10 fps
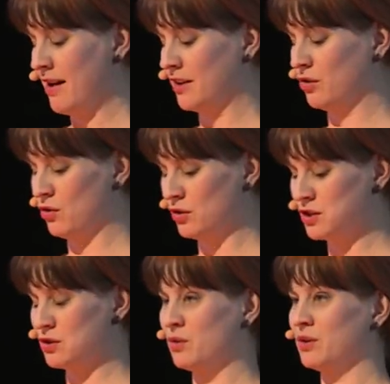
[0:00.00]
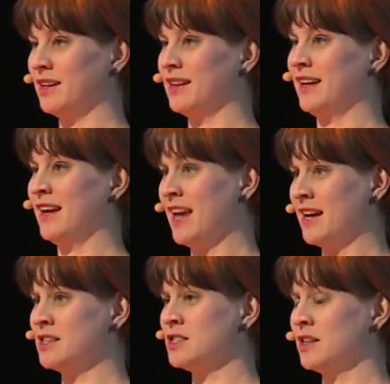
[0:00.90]
and also in
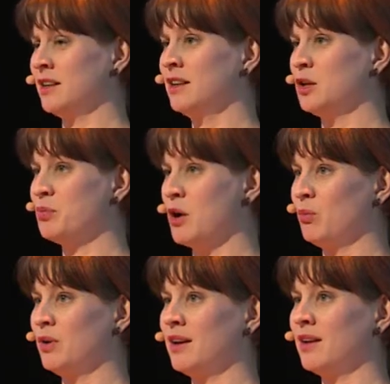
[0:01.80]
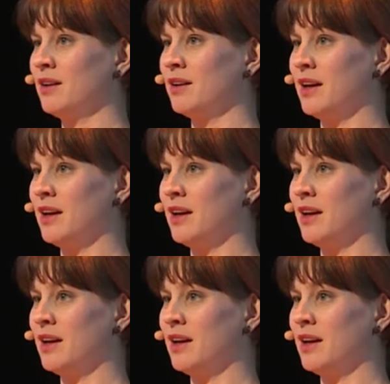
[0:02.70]
engaging the public